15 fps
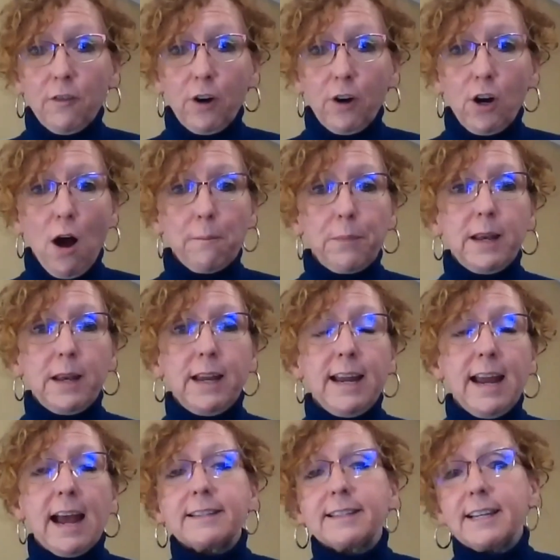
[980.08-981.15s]
of our company.
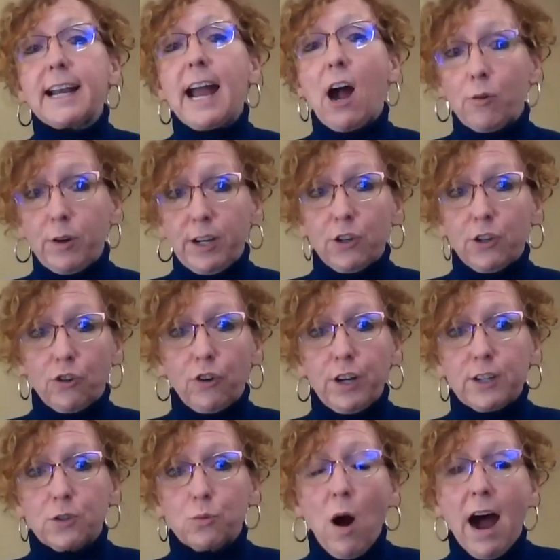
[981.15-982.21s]
He has an accounting
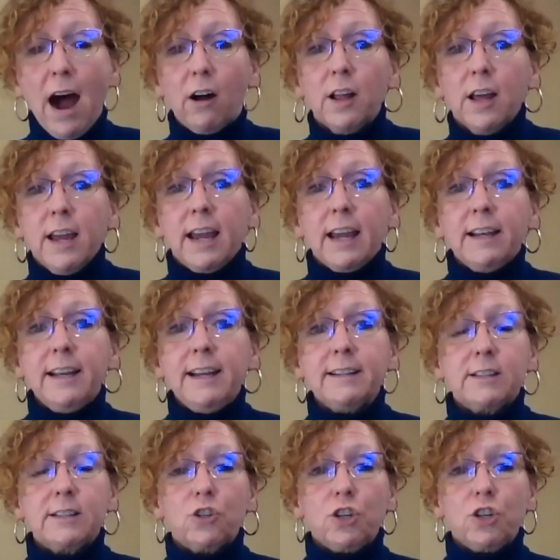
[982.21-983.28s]
degree as well, and
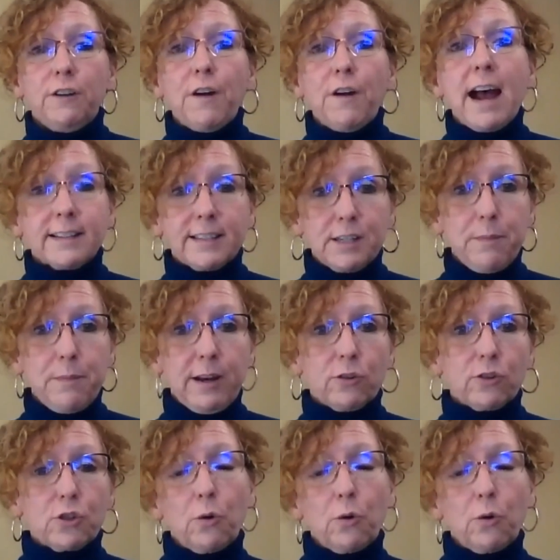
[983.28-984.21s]
he's the chief estimator.